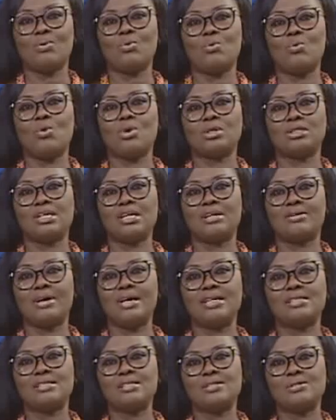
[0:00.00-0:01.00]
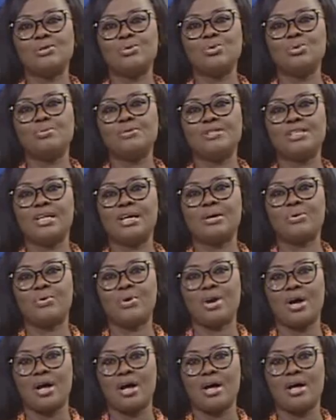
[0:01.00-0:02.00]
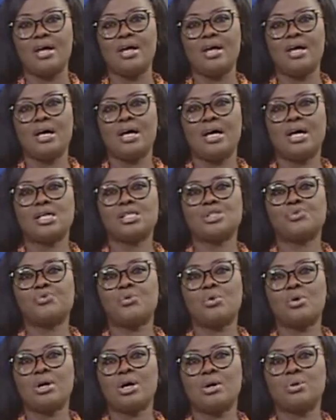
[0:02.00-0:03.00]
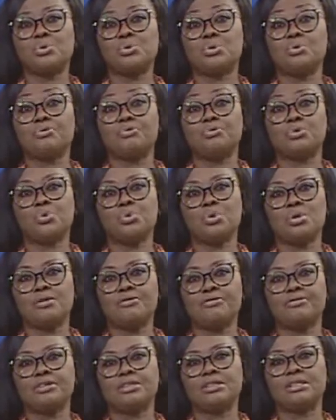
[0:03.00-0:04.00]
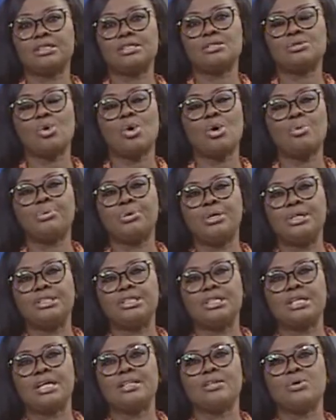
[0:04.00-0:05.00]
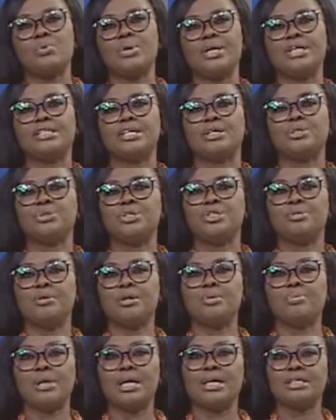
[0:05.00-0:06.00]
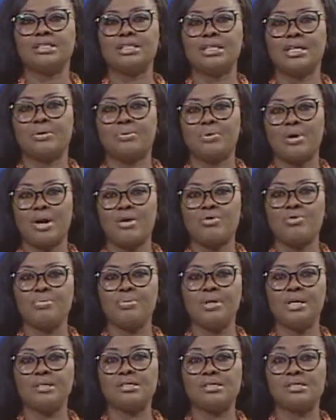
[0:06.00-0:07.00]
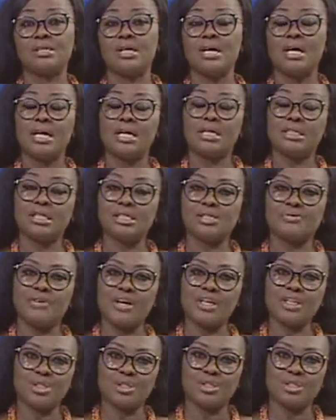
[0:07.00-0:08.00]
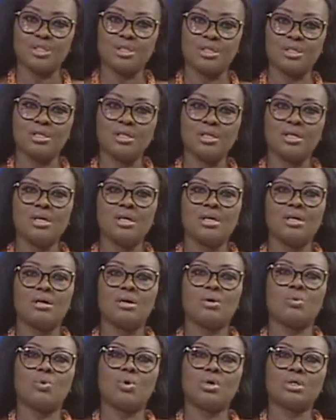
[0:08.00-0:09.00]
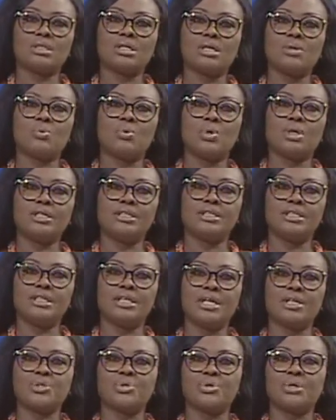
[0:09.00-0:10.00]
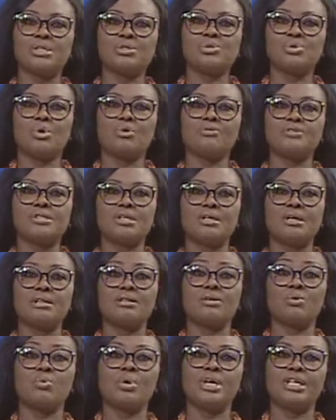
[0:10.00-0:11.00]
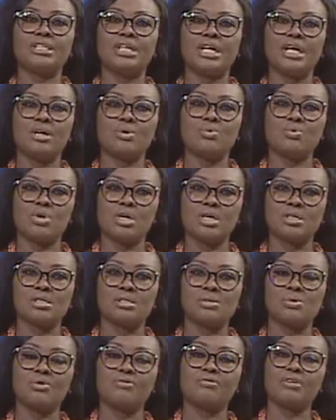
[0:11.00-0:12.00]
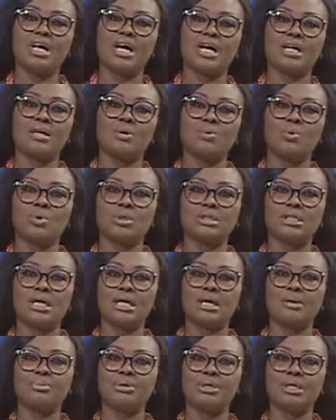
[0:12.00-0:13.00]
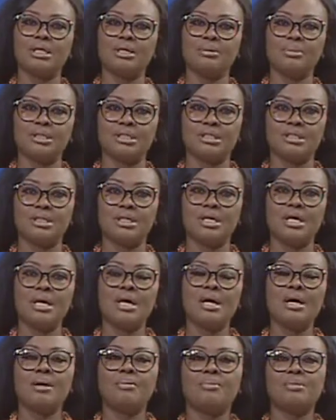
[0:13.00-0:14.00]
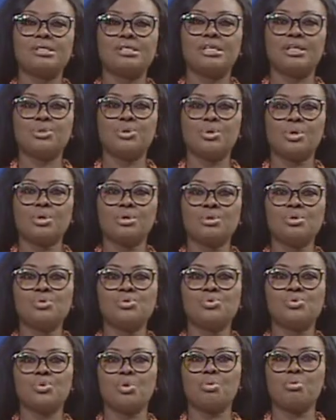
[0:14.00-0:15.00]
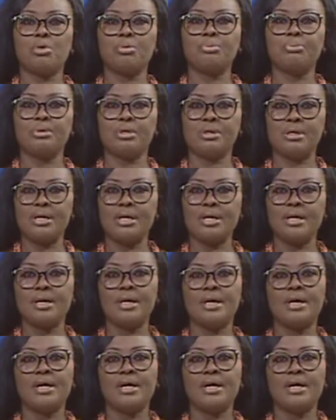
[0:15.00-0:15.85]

A water crisis looms in Accra as 4 out of 12 filters operating at the Weija Treatment Plant in Accra remains dysfunctional. A water quality assurance officer at the Weija Headworks of Ghana Water Company Limited, Mr. John Suobogbiree,